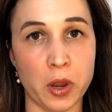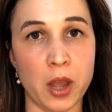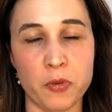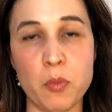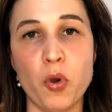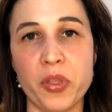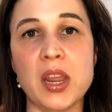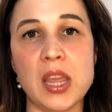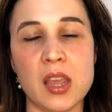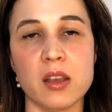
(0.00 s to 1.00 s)
for more than
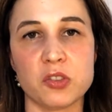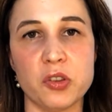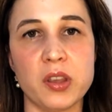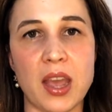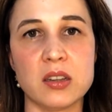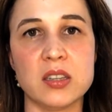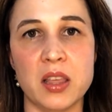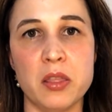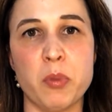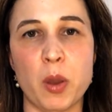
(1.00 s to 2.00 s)
a year. So you're
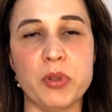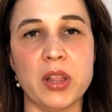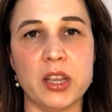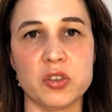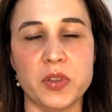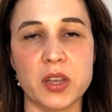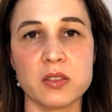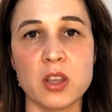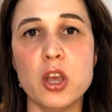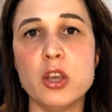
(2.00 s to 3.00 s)
counted in the population figures.